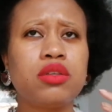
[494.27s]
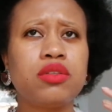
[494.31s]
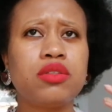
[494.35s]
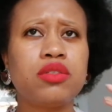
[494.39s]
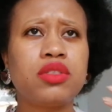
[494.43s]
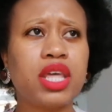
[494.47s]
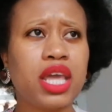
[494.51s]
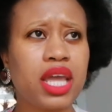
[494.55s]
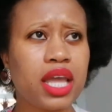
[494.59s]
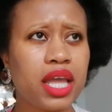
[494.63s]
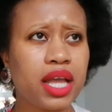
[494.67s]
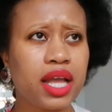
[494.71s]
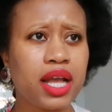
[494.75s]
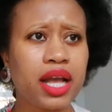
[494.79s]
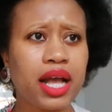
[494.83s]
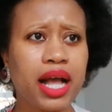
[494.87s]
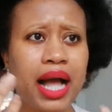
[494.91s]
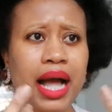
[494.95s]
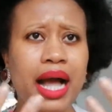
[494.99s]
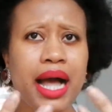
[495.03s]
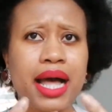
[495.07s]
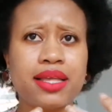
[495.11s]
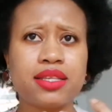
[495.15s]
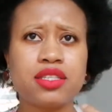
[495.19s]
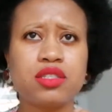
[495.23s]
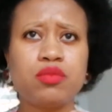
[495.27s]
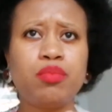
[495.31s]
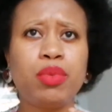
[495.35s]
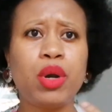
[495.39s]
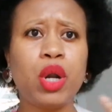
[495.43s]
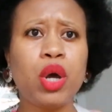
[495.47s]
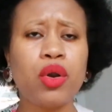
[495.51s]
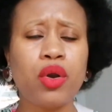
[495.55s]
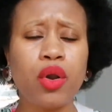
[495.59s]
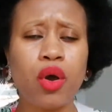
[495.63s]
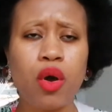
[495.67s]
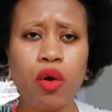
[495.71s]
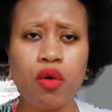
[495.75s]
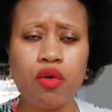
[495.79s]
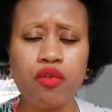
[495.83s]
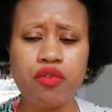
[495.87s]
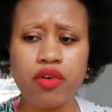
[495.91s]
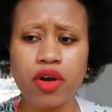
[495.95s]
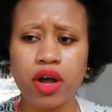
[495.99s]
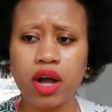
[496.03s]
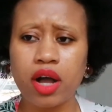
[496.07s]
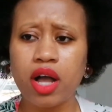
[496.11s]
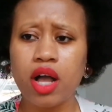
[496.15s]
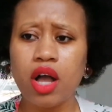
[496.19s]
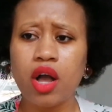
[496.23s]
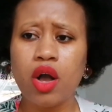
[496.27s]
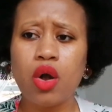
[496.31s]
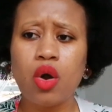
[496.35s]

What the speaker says: thing has blown over.